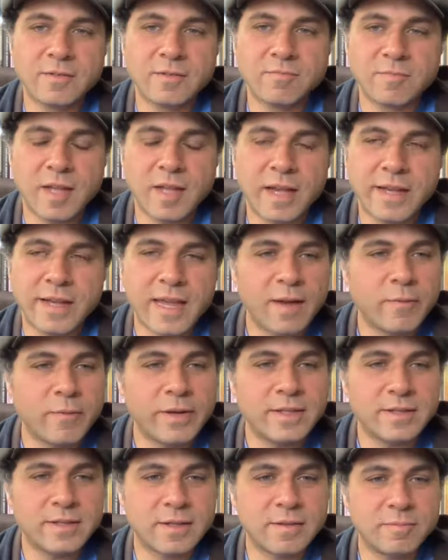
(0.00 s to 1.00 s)
I can't
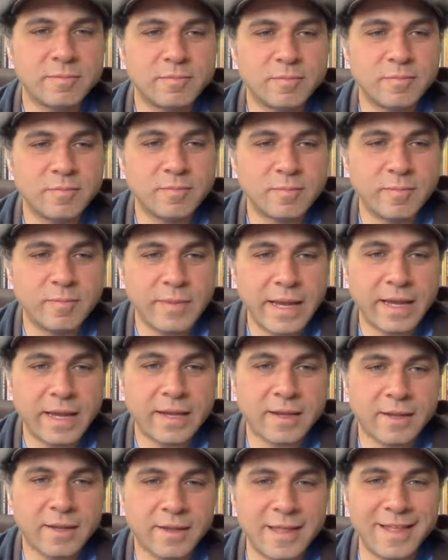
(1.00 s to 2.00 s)
wait to
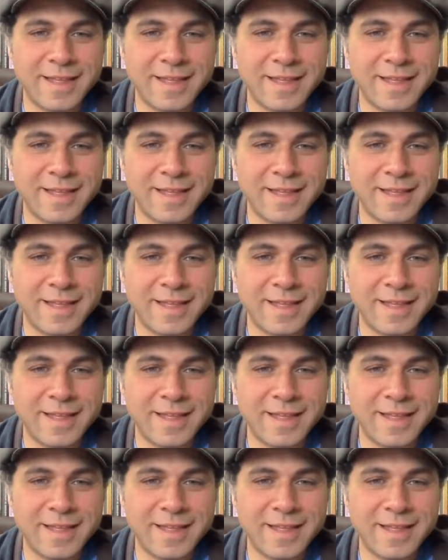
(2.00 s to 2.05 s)
make.